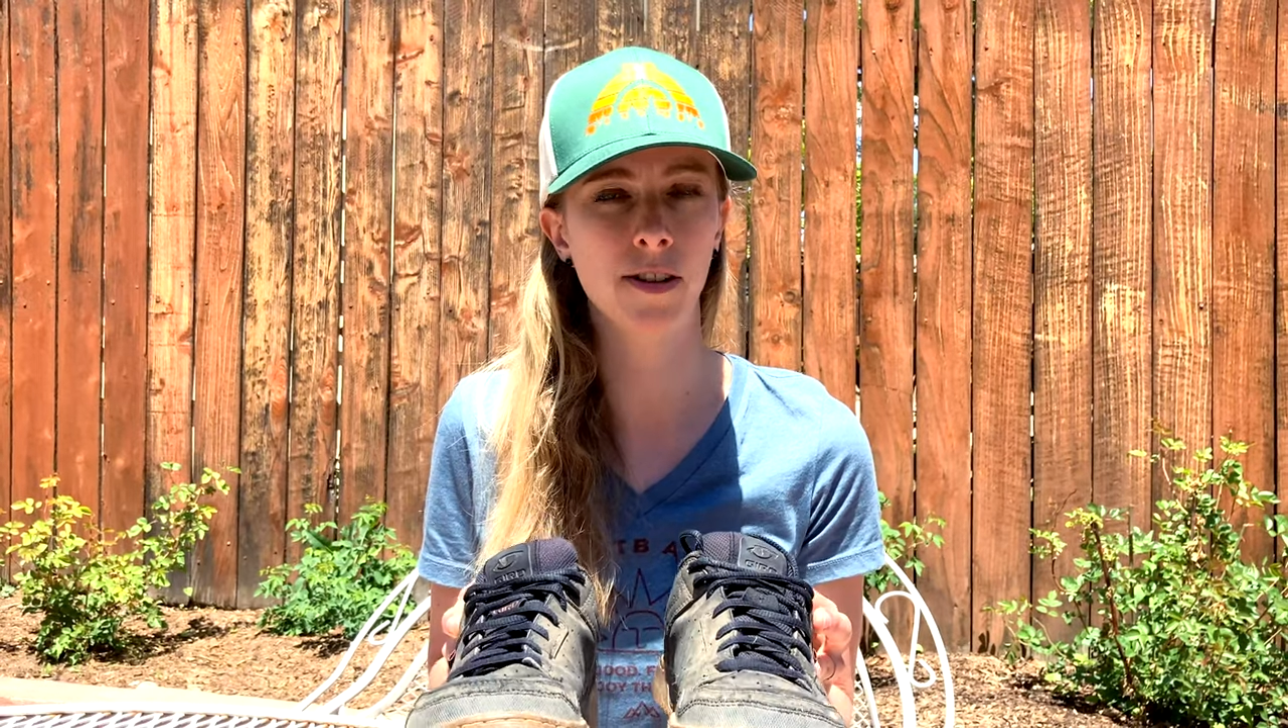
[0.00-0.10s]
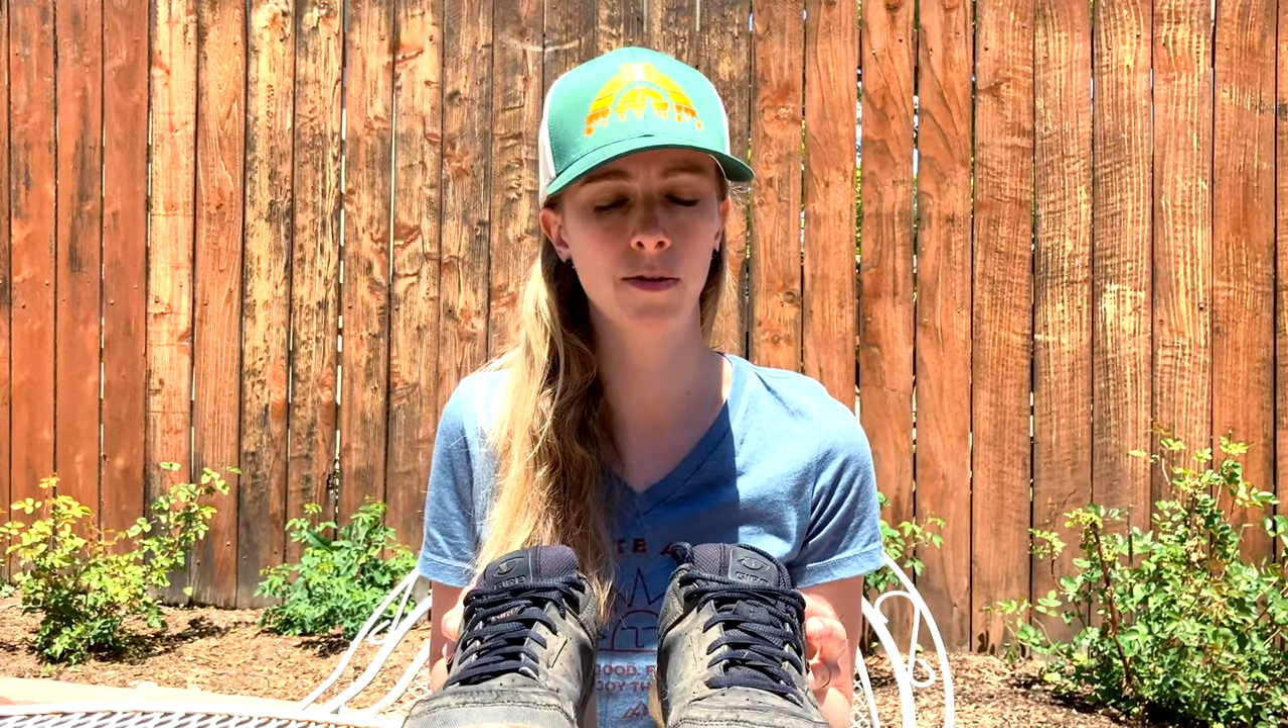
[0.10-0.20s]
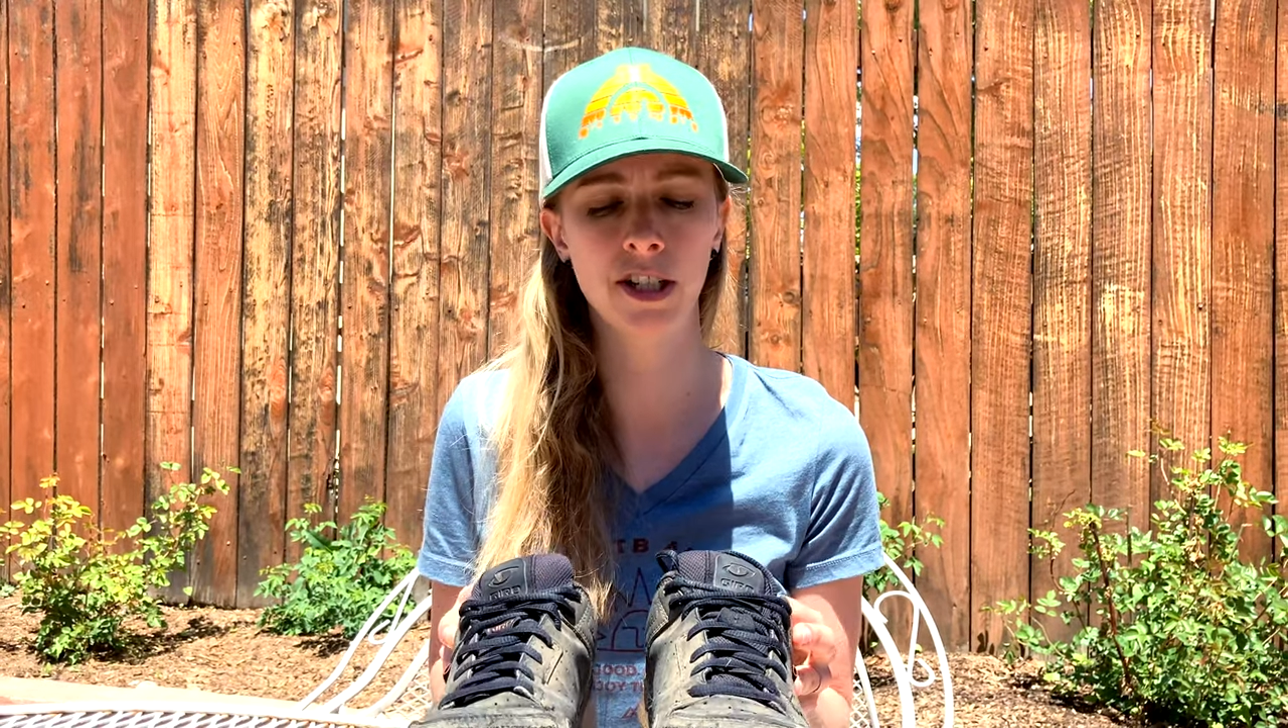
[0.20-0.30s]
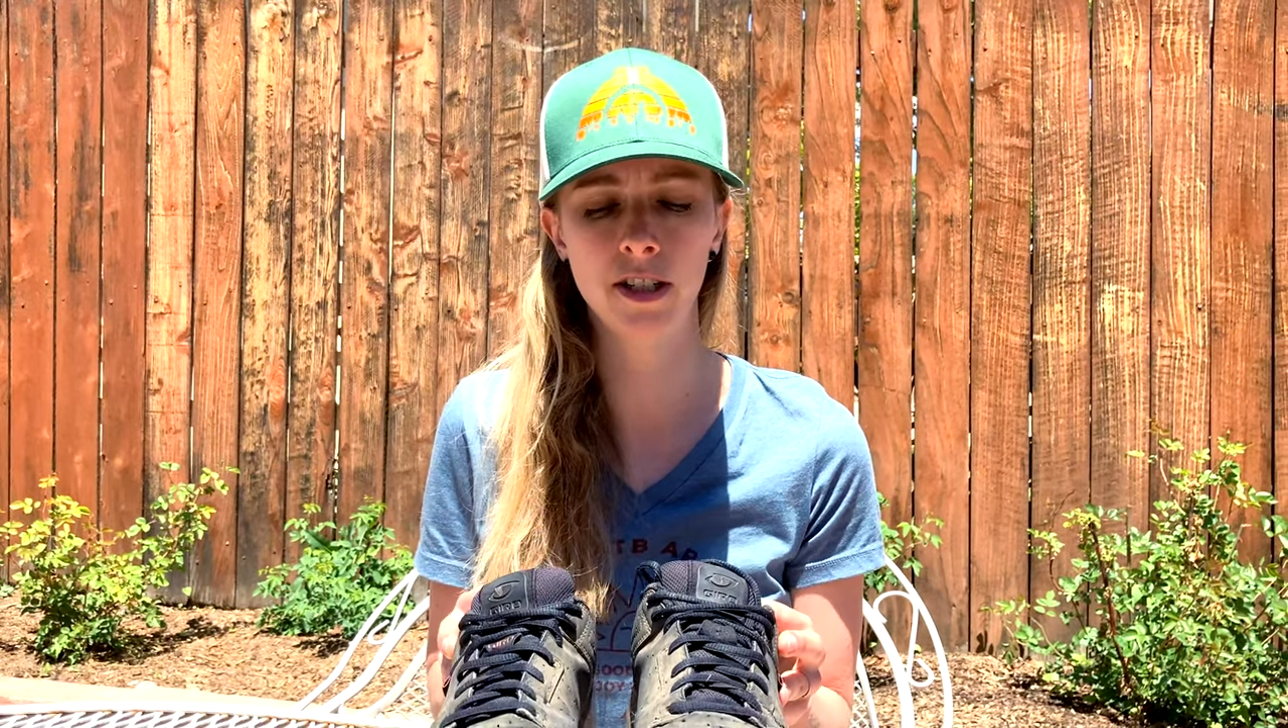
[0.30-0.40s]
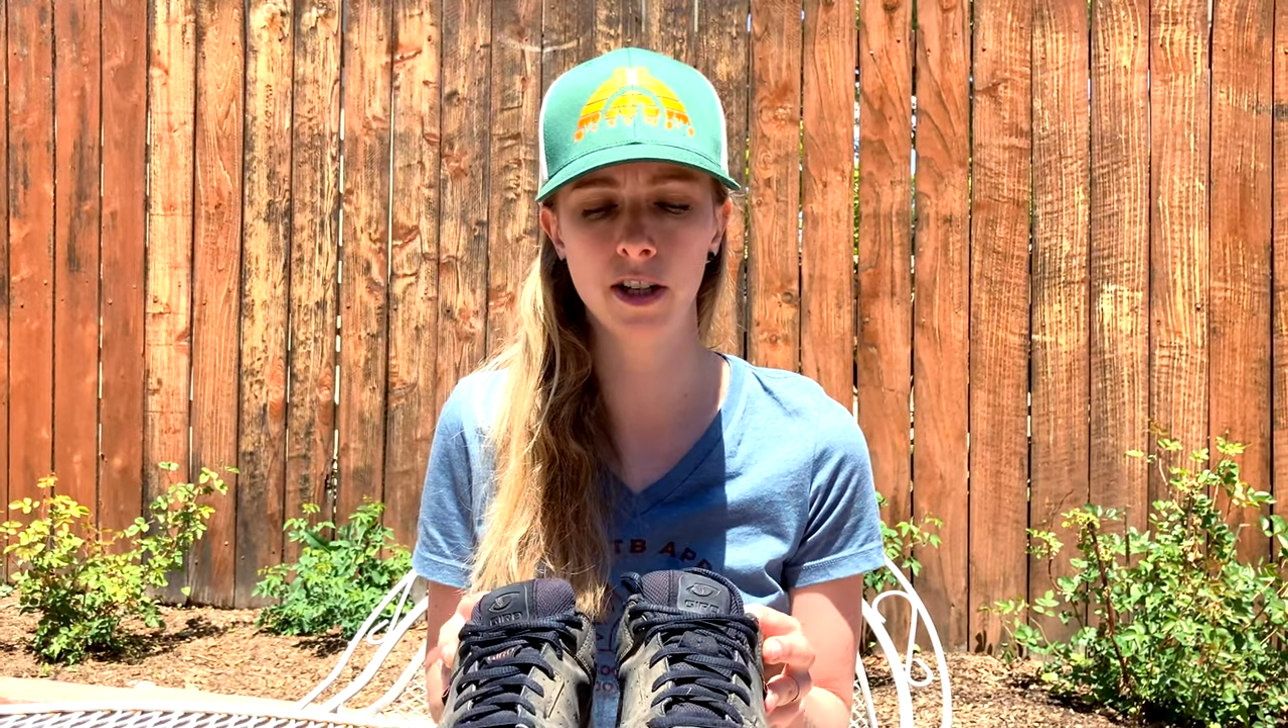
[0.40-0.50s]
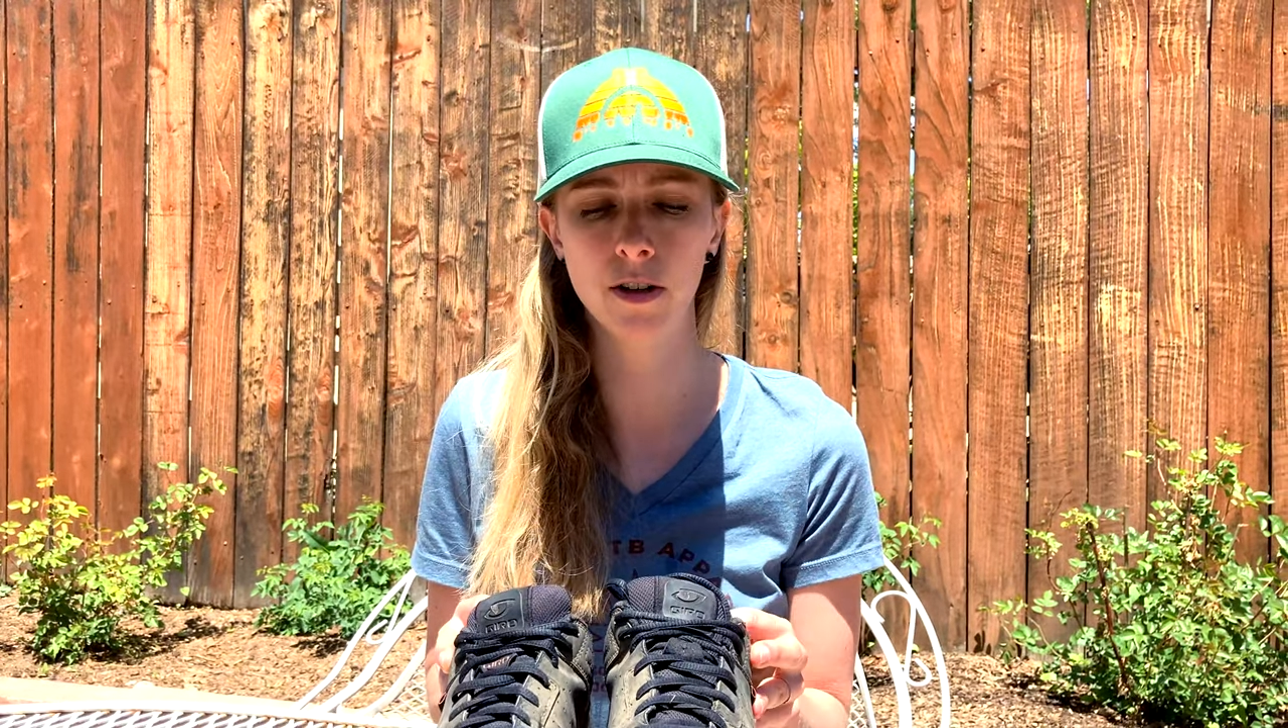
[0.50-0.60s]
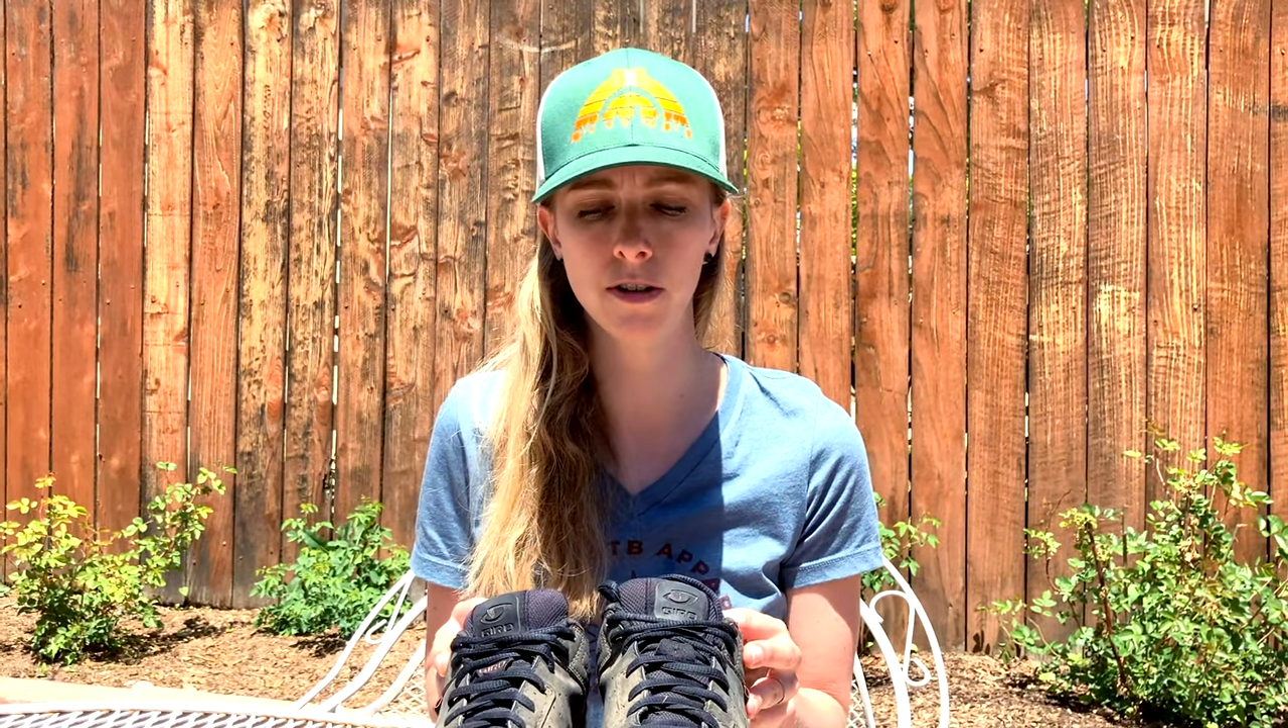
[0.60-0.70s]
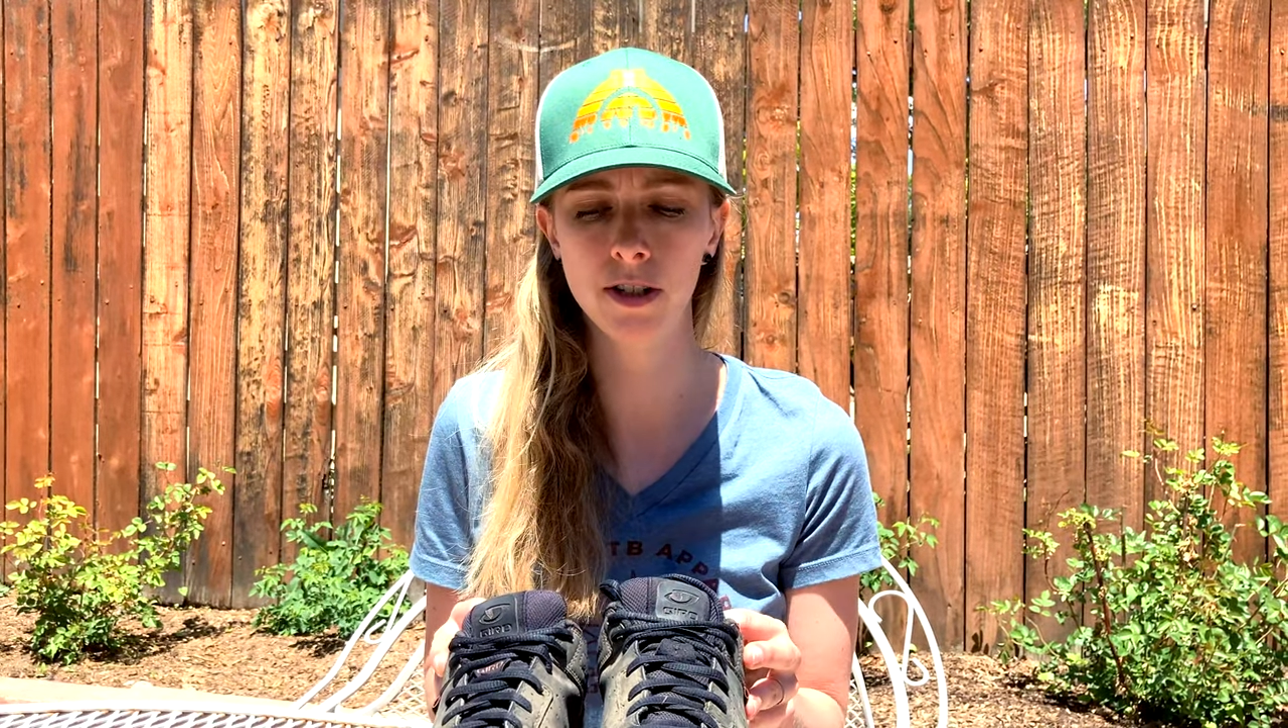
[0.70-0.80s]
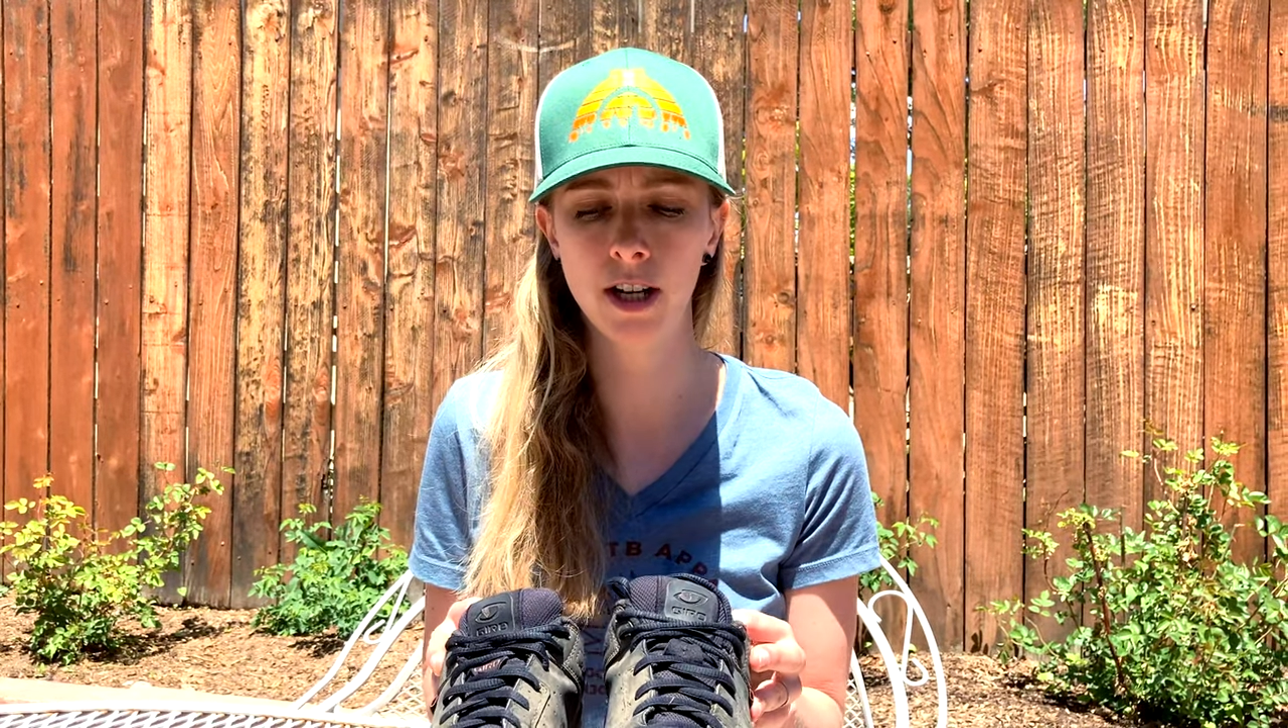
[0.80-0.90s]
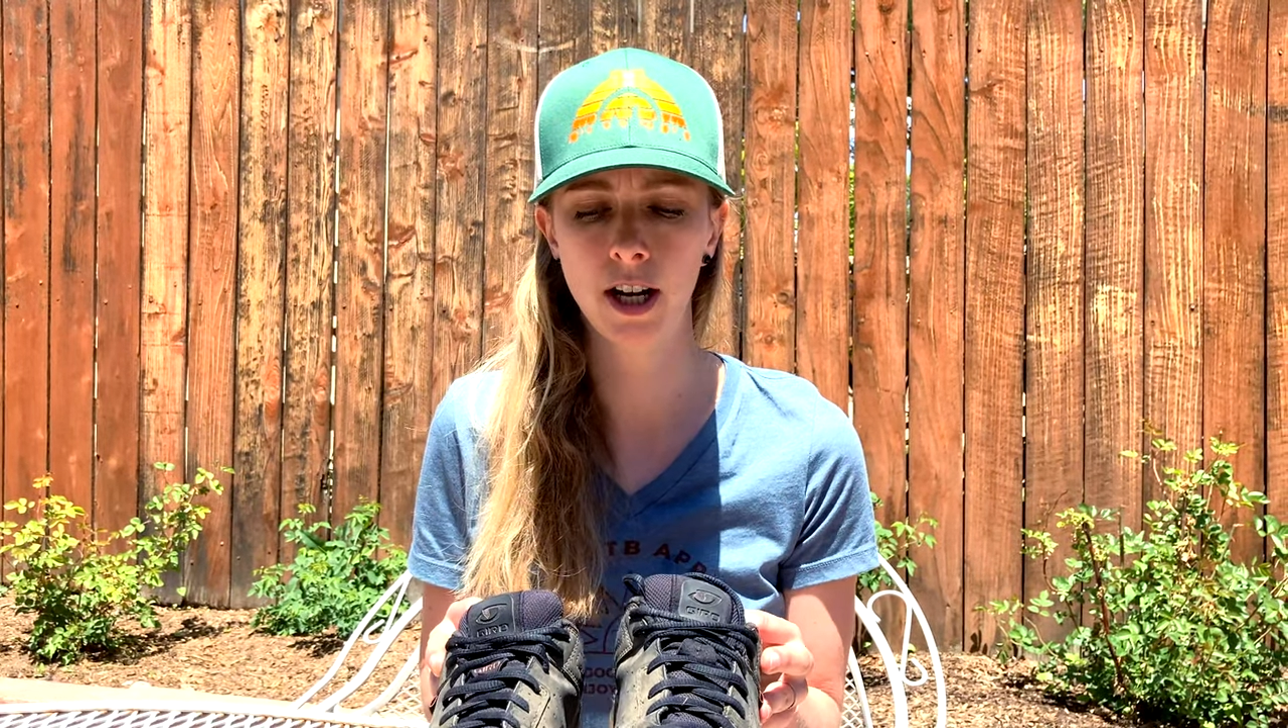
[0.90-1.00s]
3
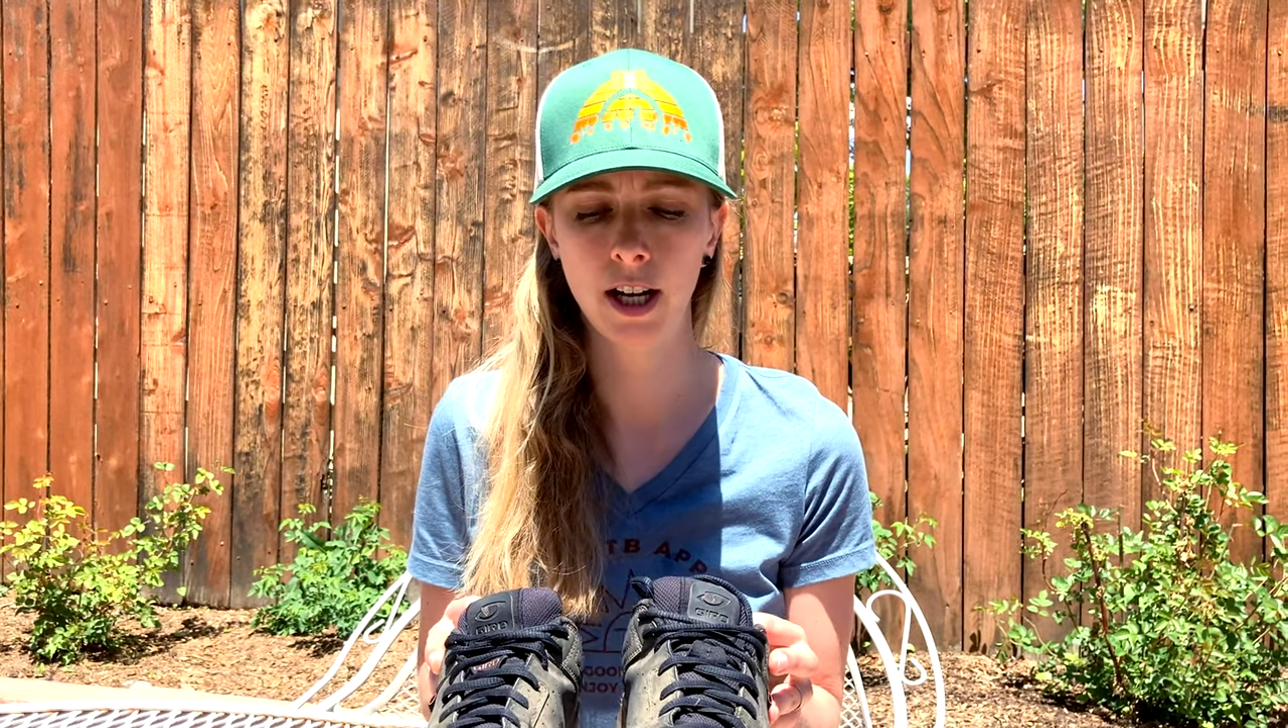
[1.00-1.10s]
years,